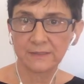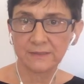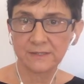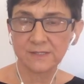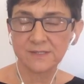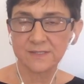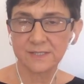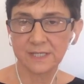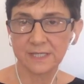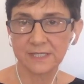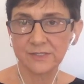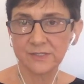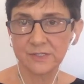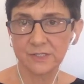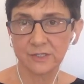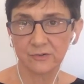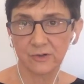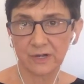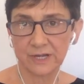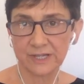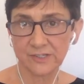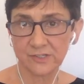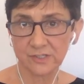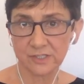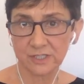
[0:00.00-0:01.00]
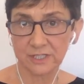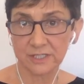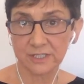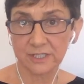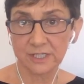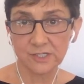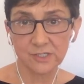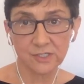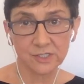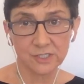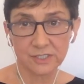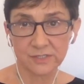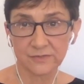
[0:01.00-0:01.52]
this integration
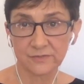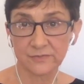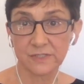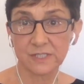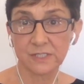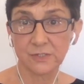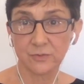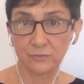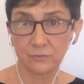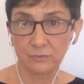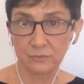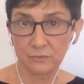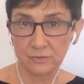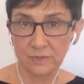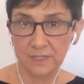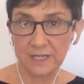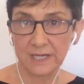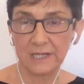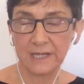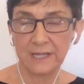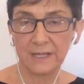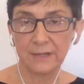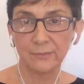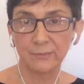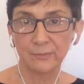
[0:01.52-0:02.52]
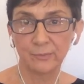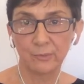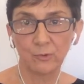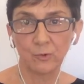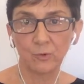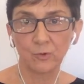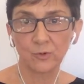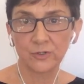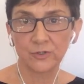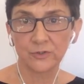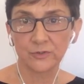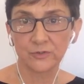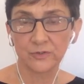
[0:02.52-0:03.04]
initiative, is really
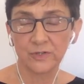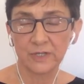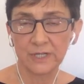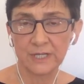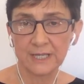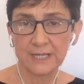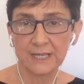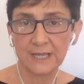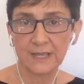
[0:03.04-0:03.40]
important.